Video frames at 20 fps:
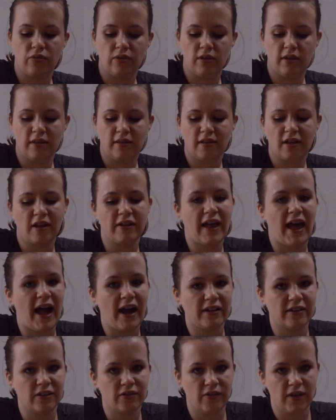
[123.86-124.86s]
it's called
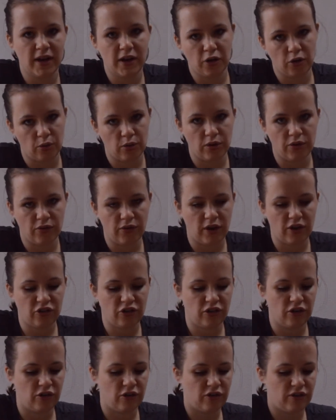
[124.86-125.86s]
activating or
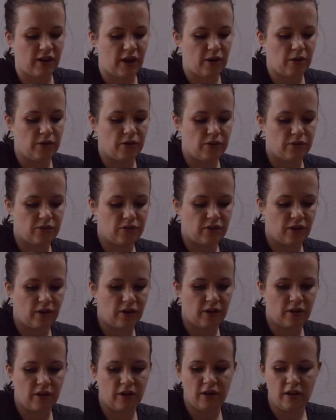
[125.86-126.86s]
refreshing your sourdough
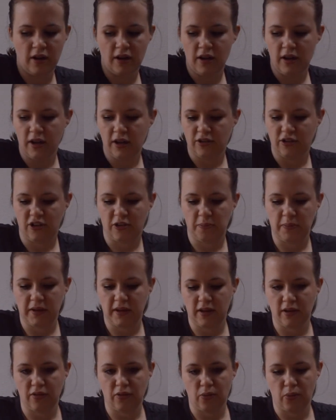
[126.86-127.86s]
starter, just
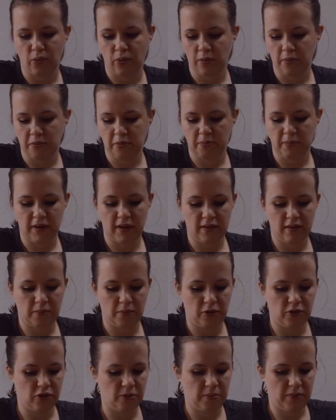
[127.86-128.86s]
because warmth makes it
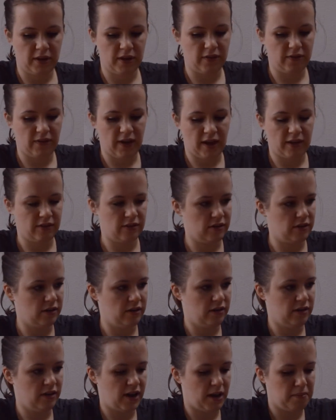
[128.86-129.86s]
multiply
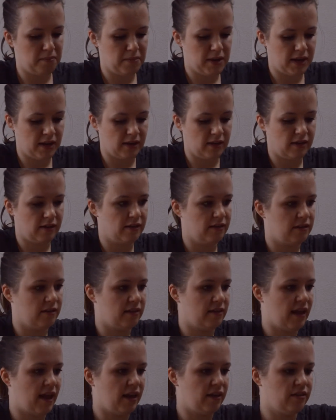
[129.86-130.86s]
faster. And I'm making a
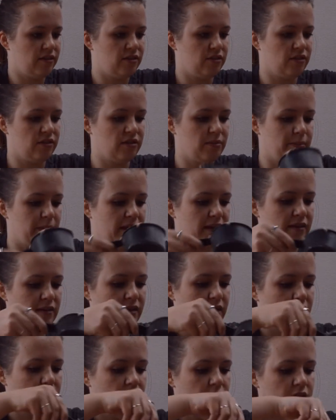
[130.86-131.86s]
disastrous mess
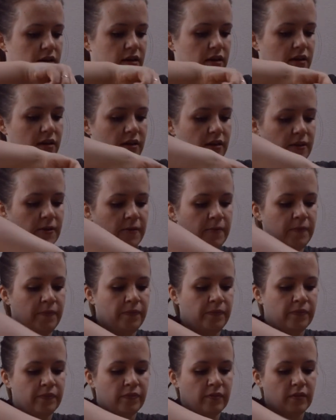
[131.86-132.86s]
here.
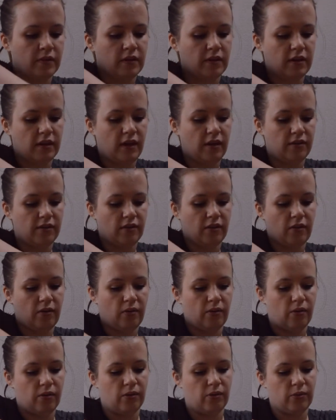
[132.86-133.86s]
Okay,
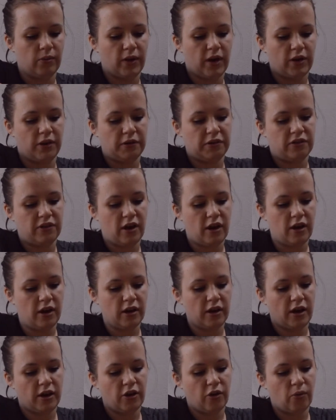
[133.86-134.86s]
so we got your starter,
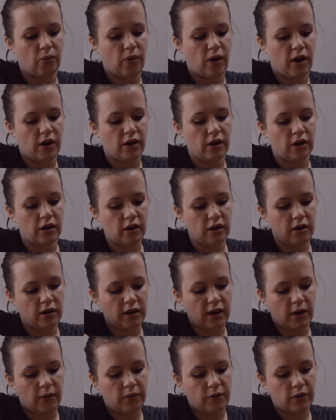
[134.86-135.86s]
you got your water.
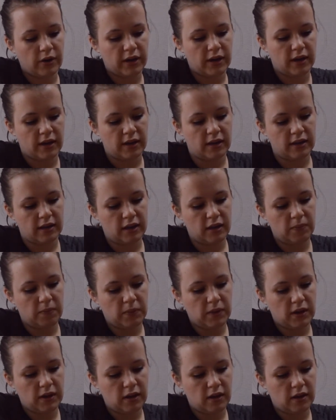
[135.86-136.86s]
Now we're going to get a
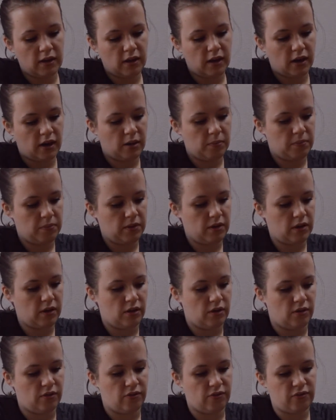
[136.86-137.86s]
heaping cup
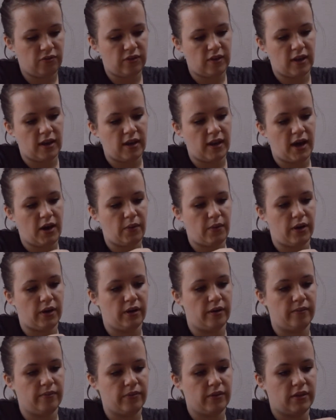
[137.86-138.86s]
of
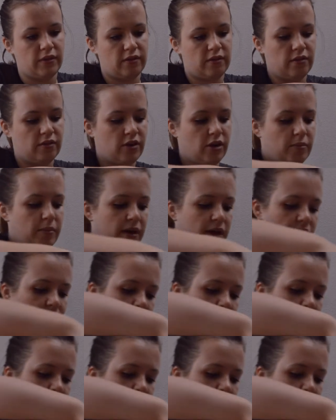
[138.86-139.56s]
flour. This is going to make an